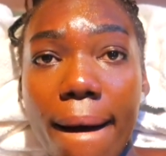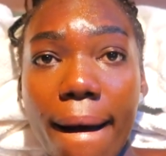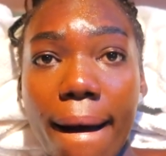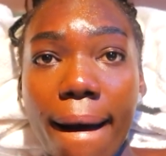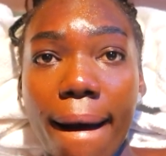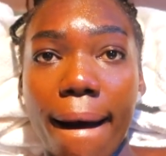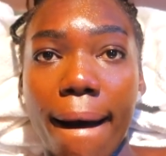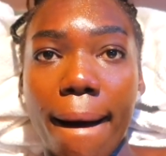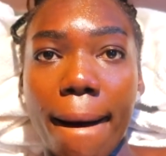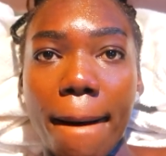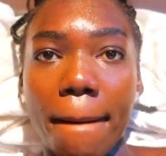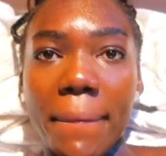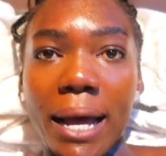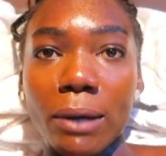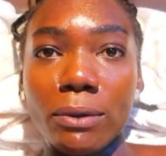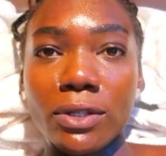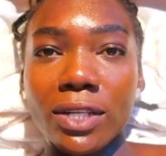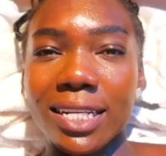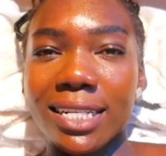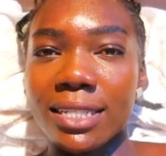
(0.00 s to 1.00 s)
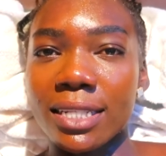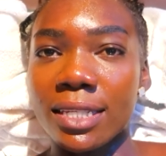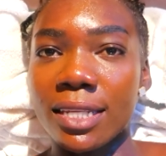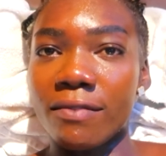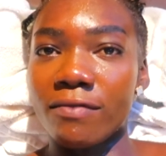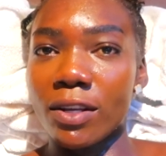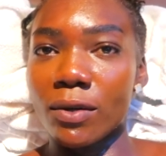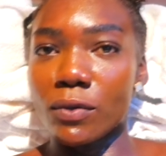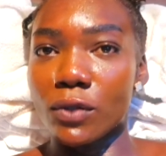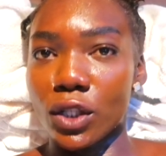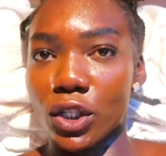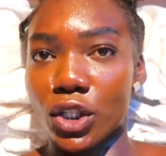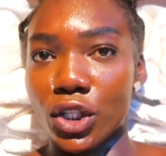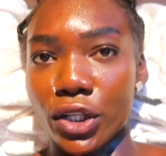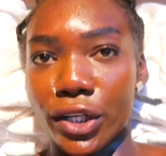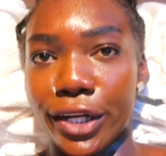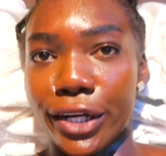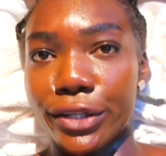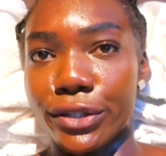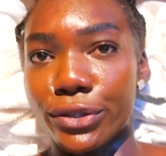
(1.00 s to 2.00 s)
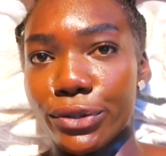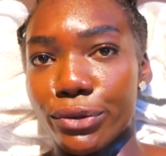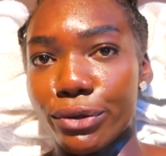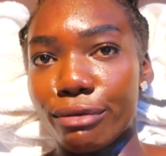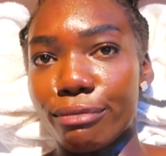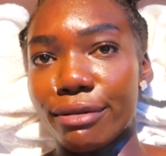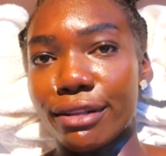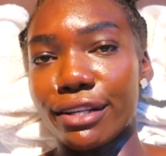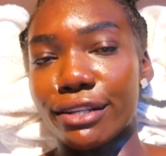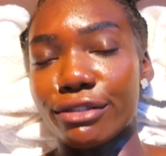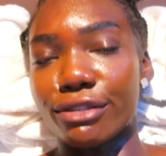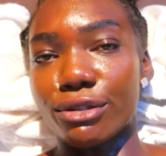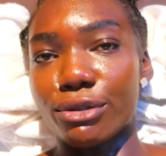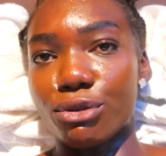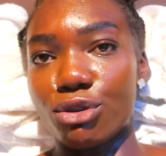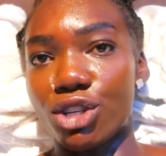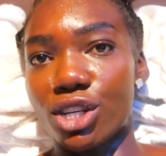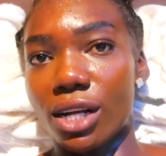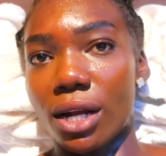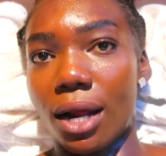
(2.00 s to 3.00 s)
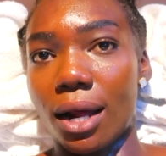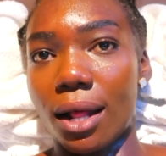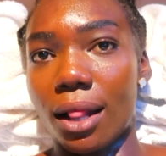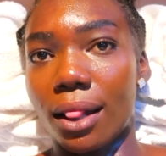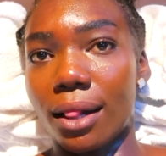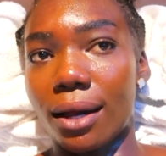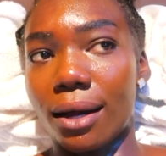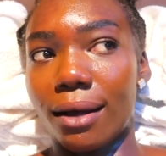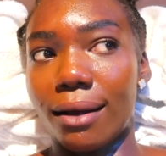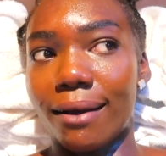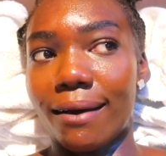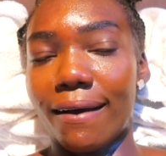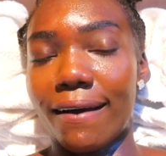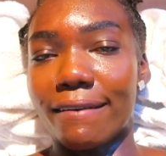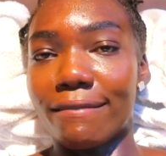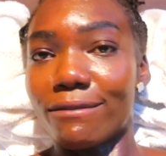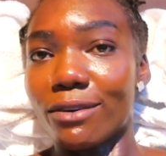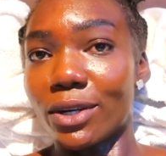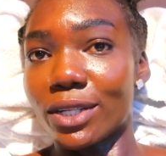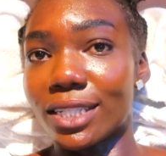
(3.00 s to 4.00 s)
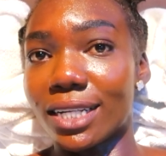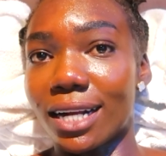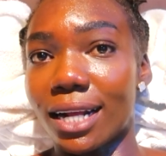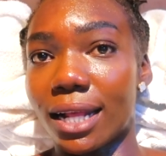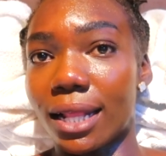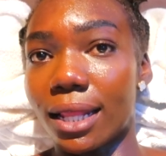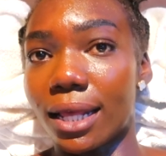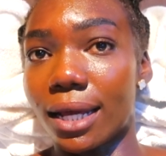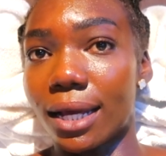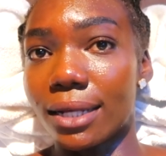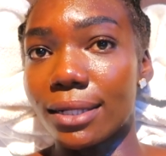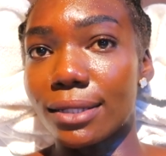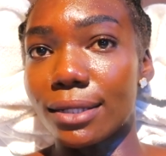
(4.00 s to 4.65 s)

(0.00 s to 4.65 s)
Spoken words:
I was looking to see if there was a Chanel store, but there's no Chanel, unfortunately.